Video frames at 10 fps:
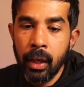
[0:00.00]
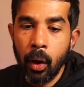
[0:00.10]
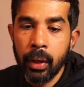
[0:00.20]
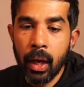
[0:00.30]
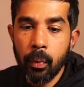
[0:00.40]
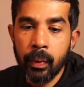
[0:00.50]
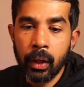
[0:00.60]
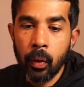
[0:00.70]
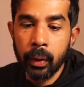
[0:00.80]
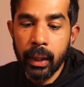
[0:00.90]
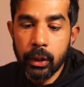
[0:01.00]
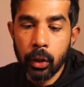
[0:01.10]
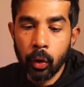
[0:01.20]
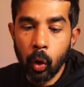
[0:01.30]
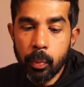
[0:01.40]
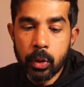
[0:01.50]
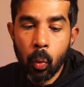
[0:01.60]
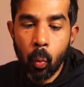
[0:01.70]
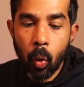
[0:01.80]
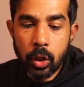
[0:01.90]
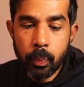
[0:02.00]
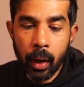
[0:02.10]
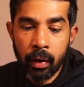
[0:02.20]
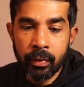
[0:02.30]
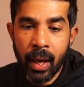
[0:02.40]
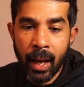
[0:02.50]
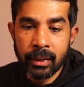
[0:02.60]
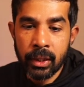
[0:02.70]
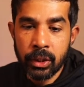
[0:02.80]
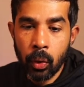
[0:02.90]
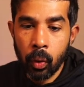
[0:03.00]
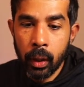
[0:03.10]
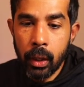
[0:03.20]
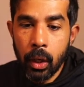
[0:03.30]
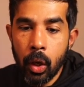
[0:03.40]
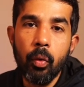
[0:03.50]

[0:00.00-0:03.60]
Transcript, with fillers: Now here, the cognito groups was part of the access token,